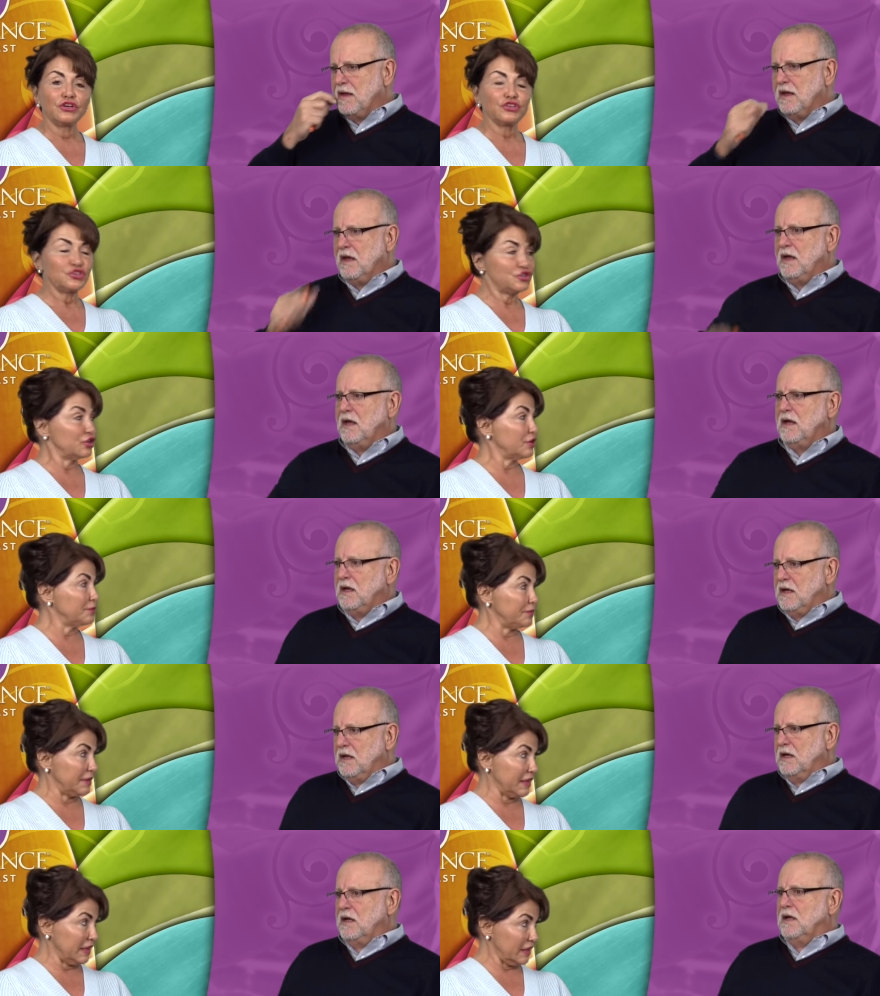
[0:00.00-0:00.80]

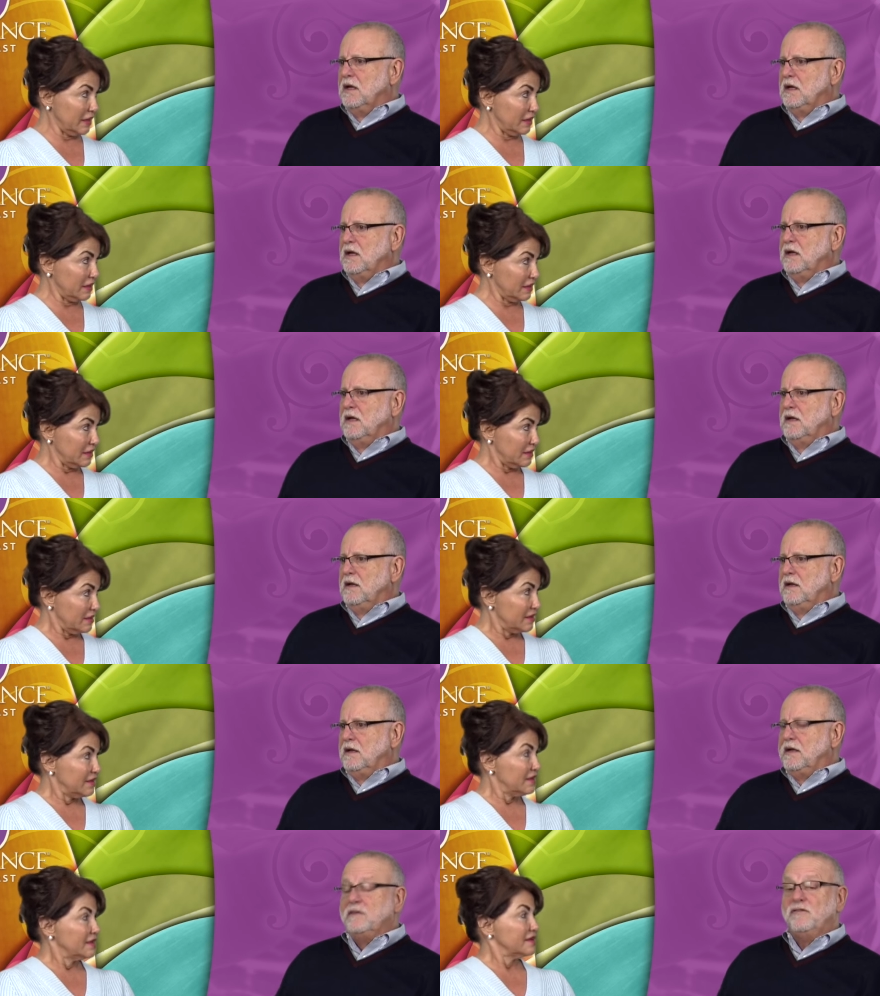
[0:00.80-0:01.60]
Speaker 1: should be
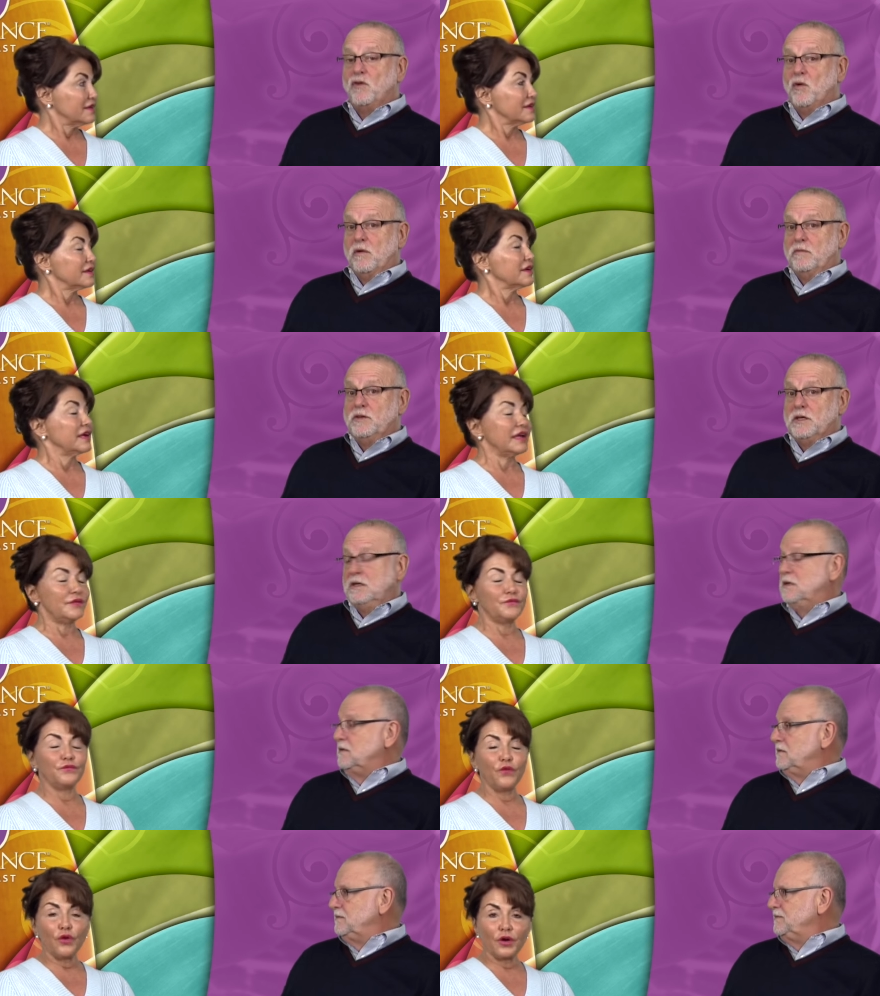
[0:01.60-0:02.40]
informed.
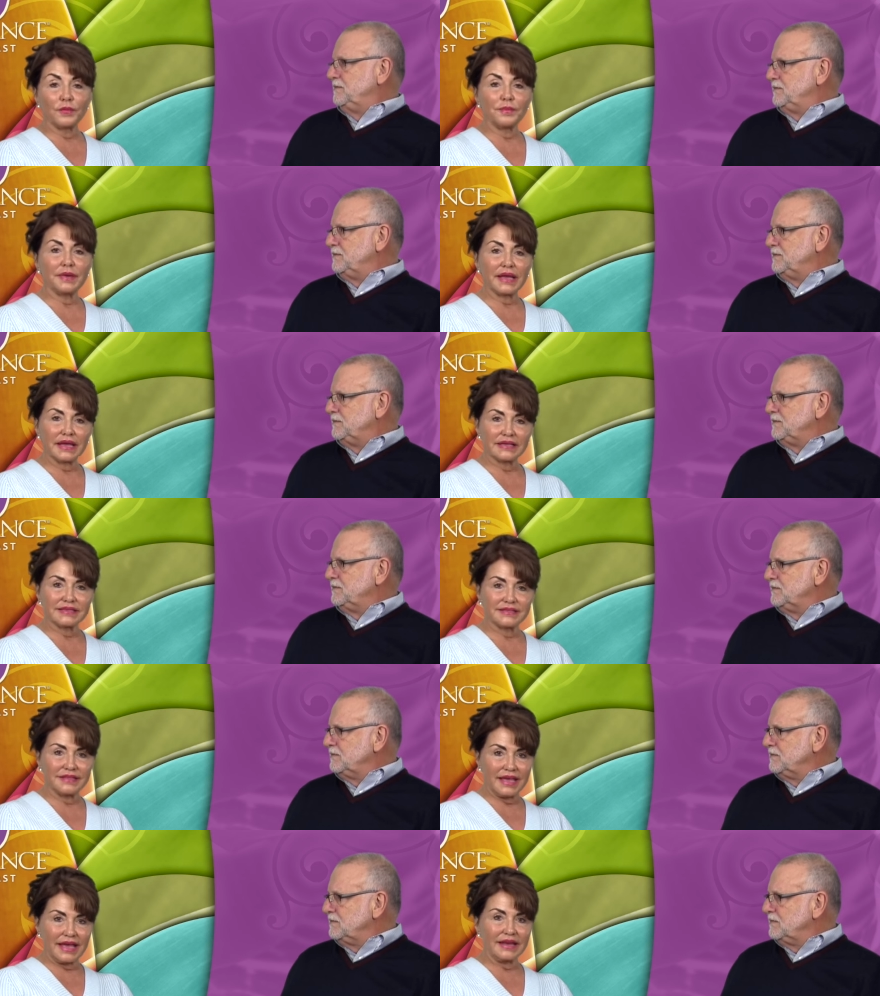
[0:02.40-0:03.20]
Informed,
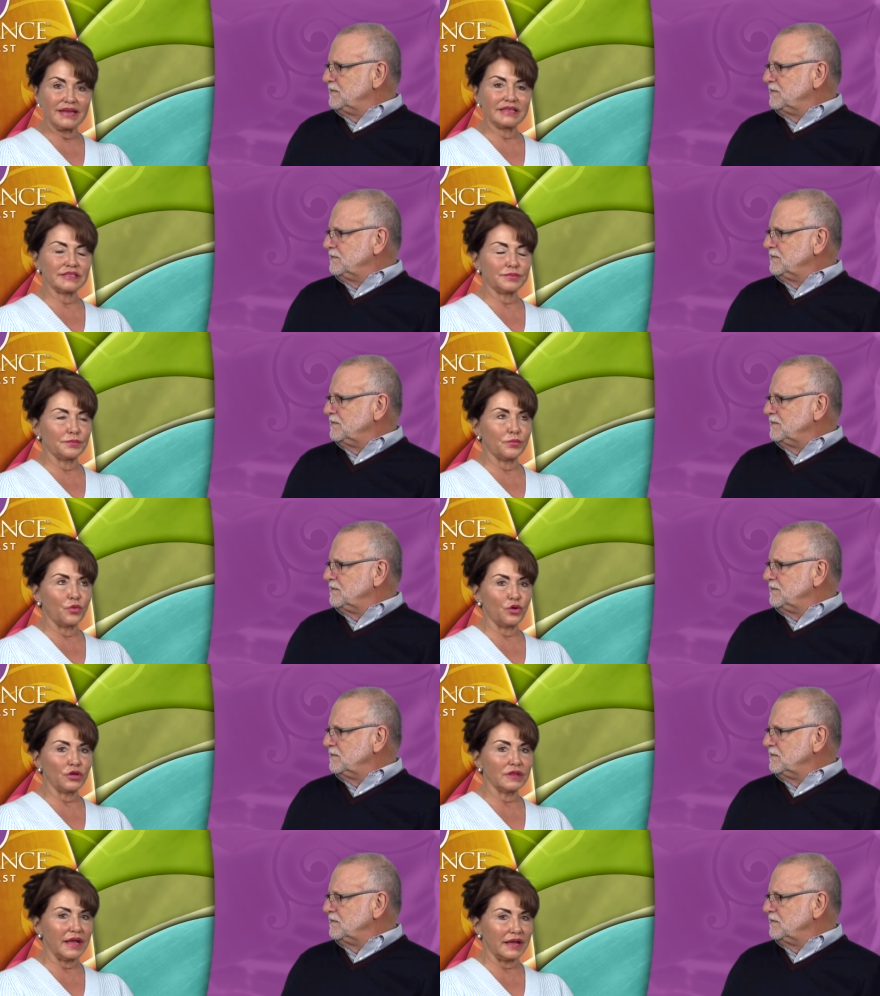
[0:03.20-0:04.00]
because then it's
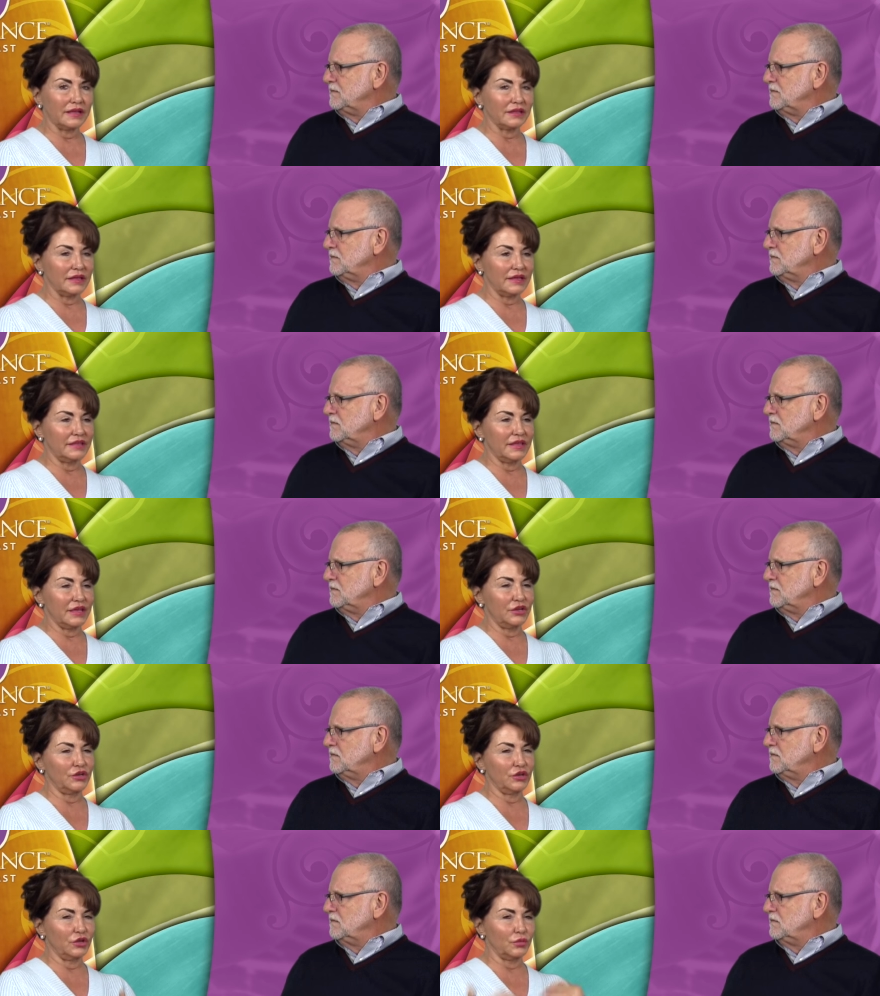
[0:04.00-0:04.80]
more likely
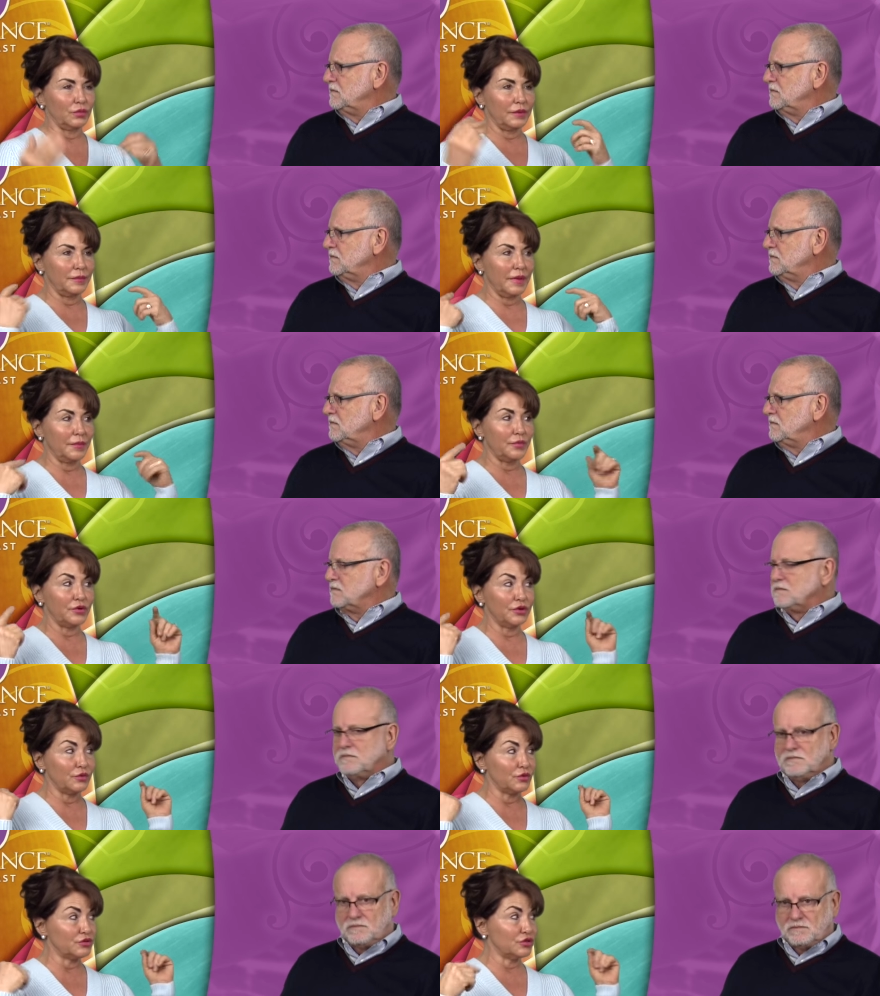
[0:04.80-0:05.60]
that you'll
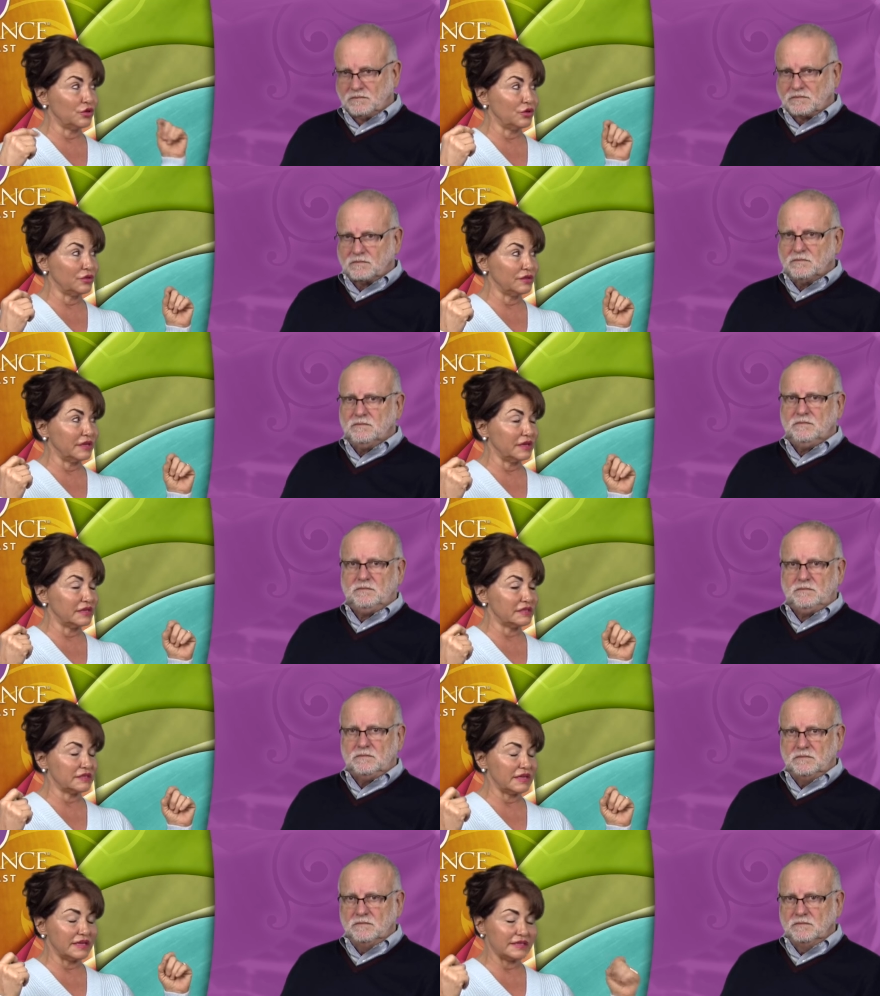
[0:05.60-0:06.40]
remember you were told this